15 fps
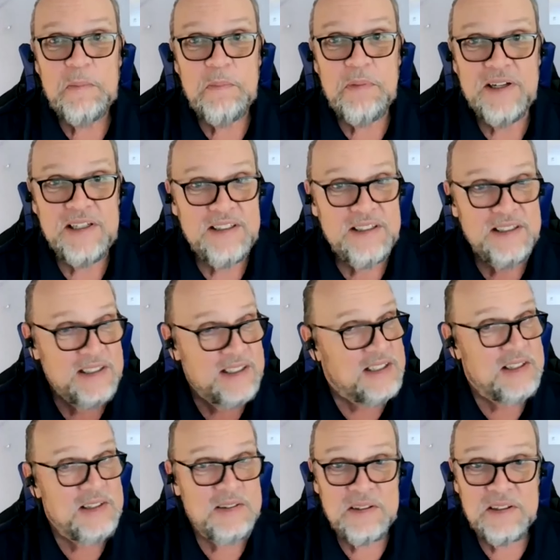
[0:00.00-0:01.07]
But
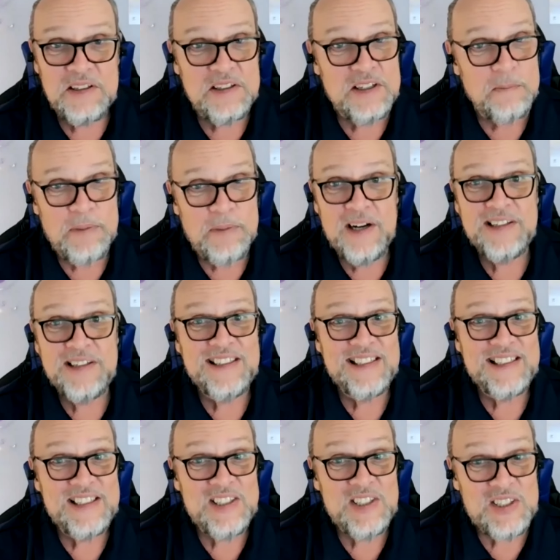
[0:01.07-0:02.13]
compared
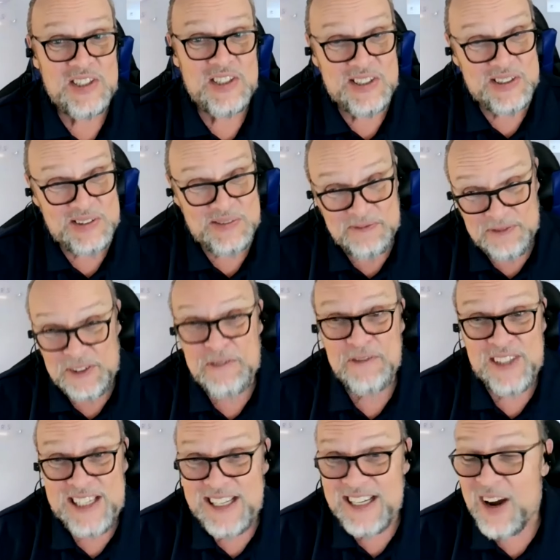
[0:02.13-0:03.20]
to
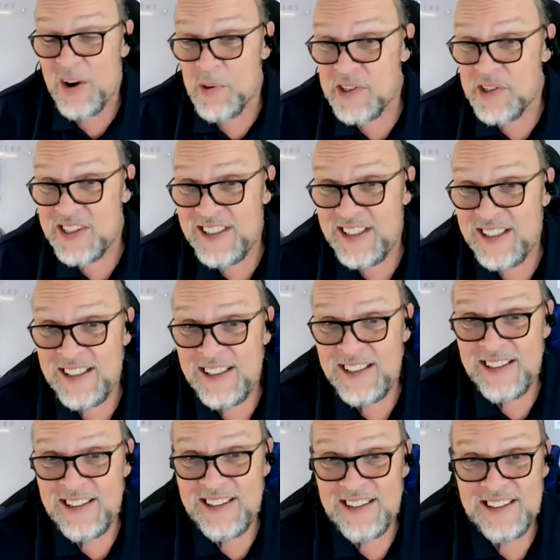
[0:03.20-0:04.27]
15 hours a day,
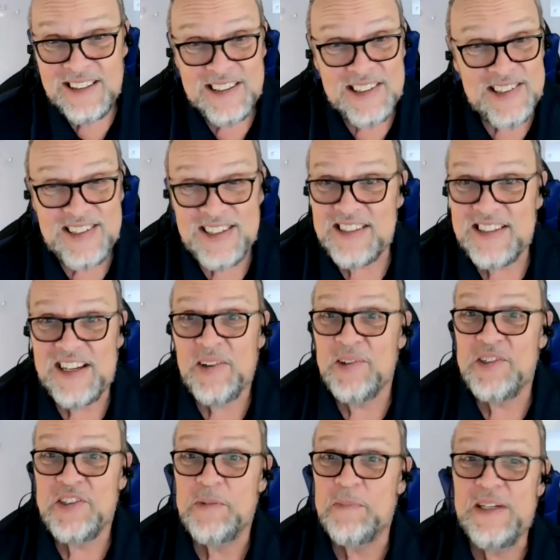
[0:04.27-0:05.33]
6
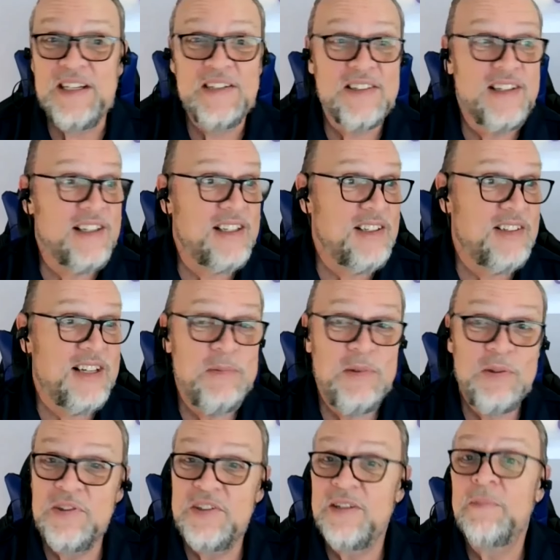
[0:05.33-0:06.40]
hours to me is like, you know, I'm
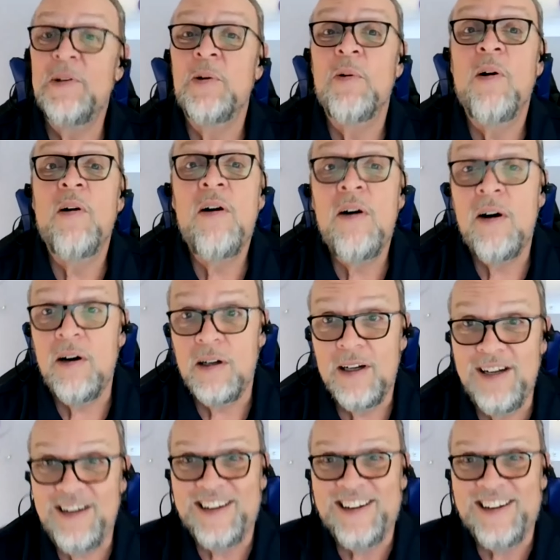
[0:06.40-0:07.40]
doing something wrong.